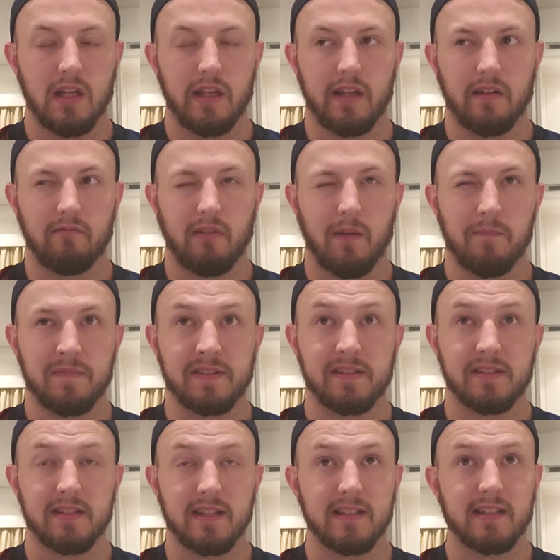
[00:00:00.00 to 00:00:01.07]
and I'm
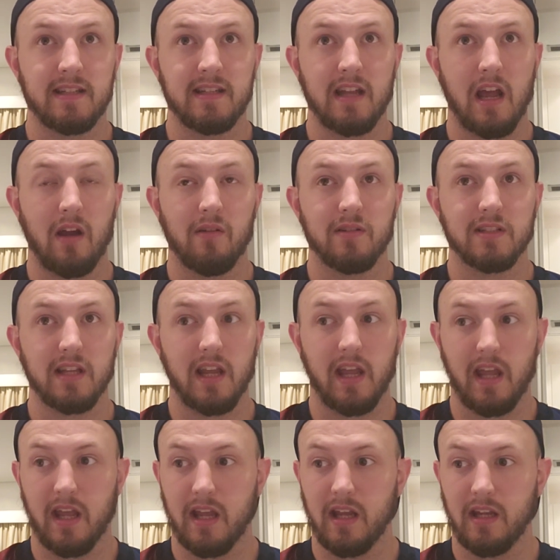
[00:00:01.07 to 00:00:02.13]
16 hours
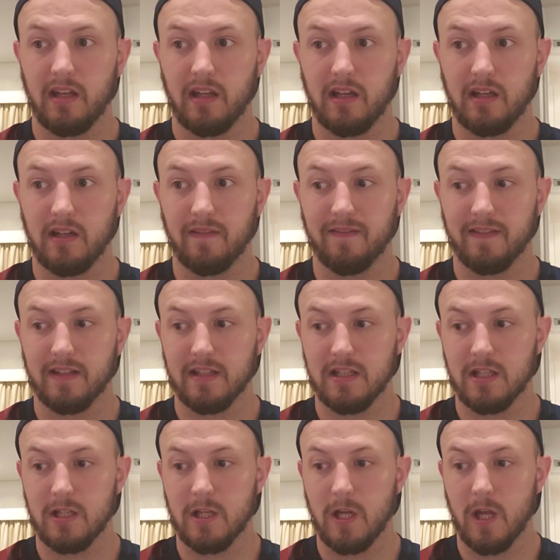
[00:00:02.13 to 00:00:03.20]
ahead of
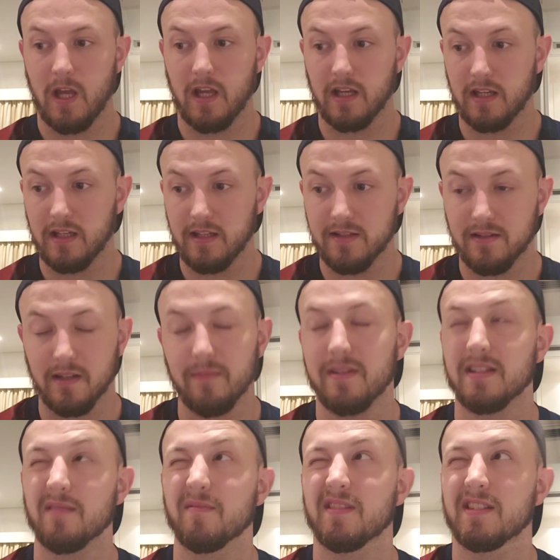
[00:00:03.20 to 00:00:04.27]
Kentucky, so that
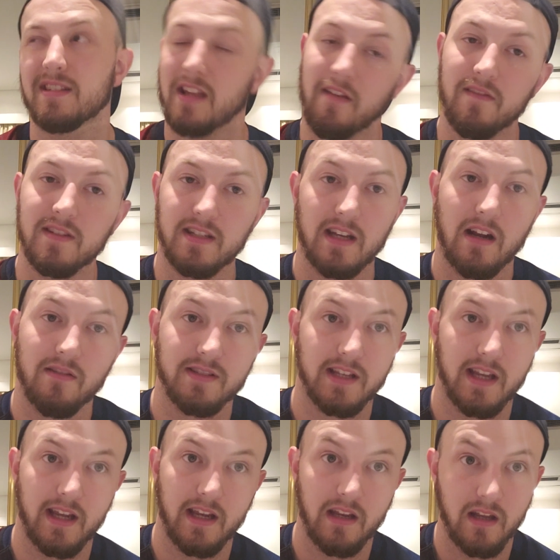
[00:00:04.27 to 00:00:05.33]
means I'm 17 hours
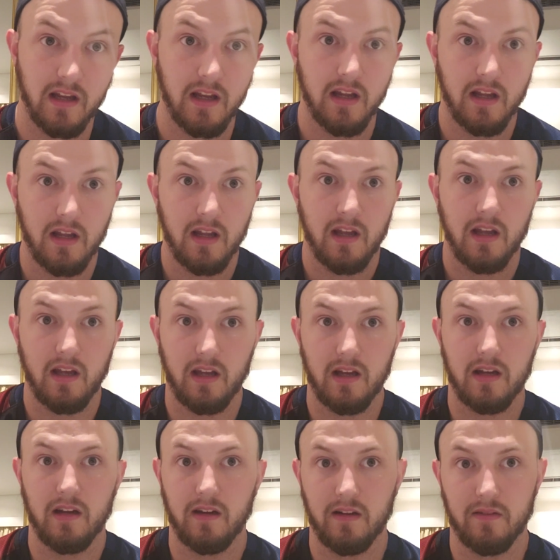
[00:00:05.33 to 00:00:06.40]
ahead
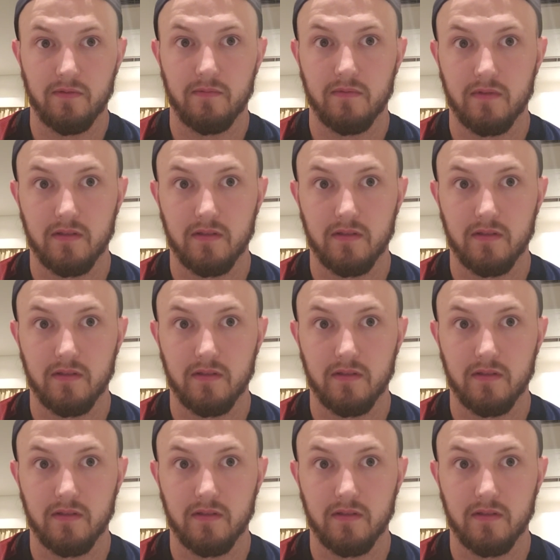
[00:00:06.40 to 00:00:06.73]
of